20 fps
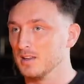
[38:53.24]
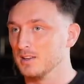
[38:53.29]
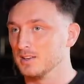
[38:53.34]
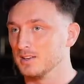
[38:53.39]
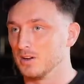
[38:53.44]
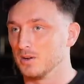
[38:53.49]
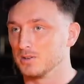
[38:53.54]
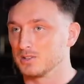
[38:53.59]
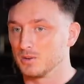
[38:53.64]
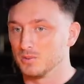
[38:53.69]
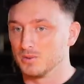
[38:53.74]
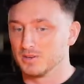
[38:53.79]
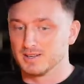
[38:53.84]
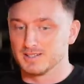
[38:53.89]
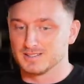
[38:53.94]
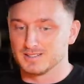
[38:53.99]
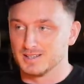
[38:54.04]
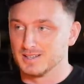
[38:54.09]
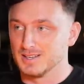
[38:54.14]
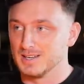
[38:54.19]
you know, I don't want
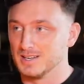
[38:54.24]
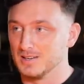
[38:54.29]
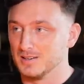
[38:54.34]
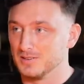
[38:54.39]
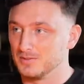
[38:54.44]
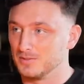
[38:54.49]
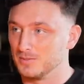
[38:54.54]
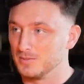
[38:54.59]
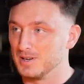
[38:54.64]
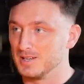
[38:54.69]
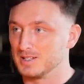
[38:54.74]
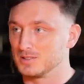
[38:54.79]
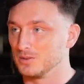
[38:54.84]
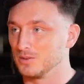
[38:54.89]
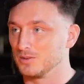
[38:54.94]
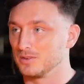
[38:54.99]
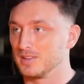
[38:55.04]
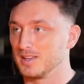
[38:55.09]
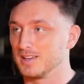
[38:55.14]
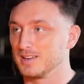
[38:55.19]
it to leave me,
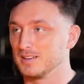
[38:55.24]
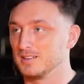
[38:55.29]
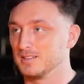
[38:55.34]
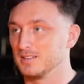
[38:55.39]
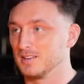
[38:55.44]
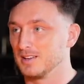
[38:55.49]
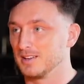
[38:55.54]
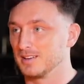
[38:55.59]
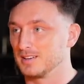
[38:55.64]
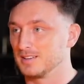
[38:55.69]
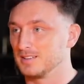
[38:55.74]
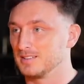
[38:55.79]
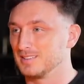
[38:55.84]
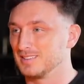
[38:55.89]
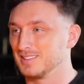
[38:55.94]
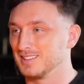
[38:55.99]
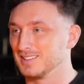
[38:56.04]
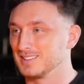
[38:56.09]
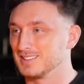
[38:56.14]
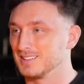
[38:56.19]
sort of thing, and like
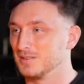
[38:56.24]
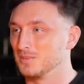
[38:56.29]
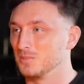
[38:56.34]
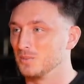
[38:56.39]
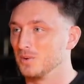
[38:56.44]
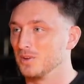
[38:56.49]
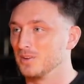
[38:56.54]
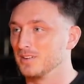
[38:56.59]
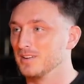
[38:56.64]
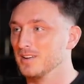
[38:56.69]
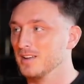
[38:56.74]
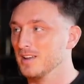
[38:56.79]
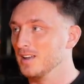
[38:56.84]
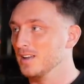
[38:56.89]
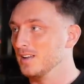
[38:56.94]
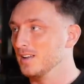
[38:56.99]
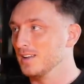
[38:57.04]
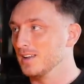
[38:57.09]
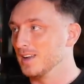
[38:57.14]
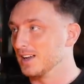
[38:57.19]
it didn't want.
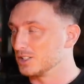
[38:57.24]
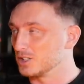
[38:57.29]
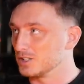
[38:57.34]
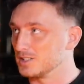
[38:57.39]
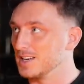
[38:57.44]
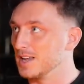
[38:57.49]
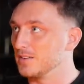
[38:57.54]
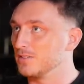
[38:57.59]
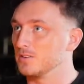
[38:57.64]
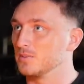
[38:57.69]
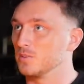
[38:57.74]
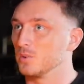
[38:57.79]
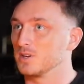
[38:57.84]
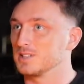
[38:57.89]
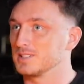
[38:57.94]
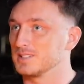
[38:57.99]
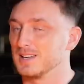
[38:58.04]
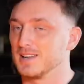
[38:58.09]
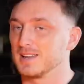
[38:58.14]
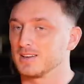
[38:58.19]
I just never
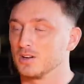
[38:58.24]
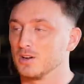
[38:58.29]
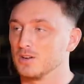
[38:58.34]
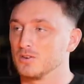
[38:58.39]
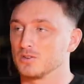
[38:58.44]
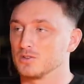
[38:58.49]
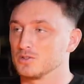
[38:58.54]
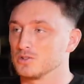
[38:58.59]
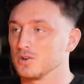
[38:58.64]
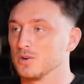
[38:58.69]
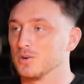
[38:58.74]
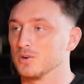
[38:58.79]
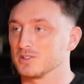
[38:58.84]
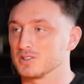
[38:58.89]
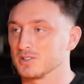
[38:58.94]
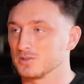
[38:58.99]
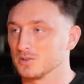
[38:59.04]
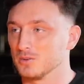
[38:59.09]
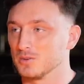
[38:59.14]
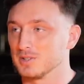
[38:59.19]
wanted to let go of control
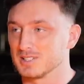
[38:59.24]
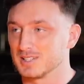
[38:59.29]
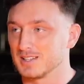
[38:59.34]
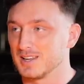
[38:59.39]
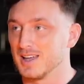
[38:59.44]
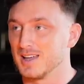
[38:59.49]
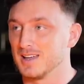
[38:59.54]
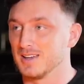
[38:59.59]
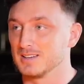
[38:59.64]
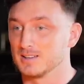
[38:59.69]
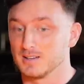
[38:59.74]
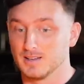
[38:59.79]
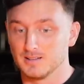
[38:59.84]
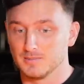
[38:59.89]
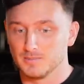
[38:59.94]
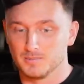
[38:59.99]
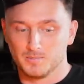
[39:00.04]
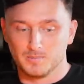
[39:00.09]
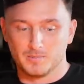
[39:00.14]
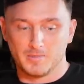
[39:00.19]
because I was always scared.
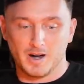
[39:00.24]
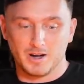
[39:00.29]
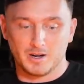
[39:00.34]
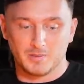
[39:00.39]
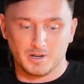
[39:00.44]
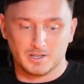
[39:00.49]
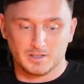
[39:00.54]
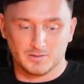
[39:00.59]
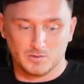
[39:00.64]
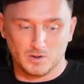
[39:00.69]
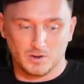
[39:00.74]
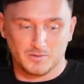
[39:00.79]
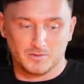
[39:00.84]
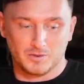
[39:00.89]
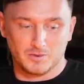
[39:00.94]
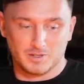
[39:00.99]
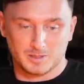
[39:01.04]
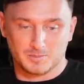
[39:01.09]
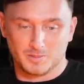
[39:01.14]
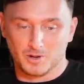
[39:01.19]
And bearing in mind, I've gone
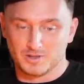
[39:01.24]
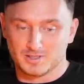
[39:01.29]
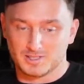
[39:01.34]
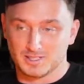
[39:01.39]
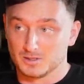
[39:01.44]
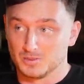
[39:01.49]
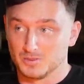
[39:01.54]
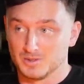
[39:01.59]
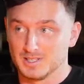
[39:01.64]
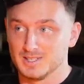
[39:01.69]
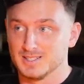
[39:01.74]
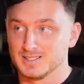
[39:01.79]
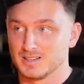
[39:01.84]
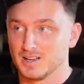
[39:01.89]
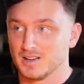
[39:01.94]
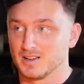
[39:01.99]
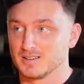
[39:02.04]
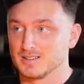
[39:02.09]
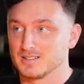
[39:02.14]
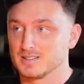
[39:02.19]
through this process with these
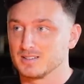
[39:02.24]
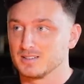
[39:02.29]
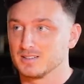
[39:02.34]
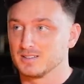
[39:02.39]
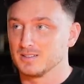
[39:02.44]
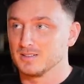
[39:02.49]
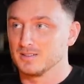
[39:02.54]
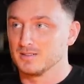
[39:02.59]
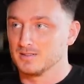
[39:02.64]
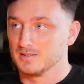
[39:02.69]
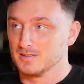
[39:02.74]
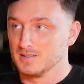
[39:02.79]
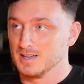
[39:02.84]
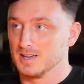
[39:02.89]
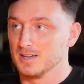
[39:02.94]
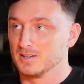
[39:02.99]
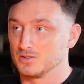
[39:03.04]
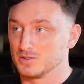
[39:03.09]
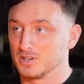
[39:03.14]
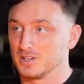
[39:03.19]
guys
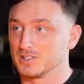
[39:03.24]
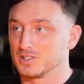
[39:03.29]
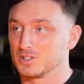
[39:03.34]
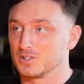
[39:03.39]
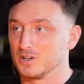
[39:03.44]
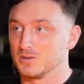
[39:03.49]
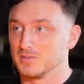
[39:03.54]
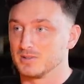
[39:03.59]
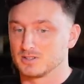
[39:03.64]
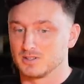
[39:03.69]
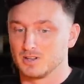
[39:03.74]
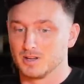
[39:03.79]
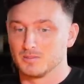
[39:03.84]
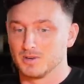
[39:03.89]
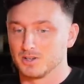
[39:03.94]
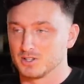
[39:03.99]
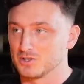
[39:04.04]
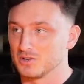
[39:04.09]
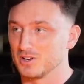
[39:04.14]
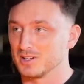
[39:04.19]
uh, who tried to screw me. So like
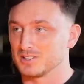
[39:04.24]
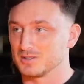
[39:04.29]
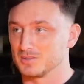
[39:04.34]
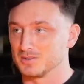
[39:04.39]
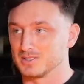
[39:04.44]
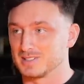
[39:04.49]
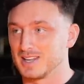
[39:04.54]
my trust was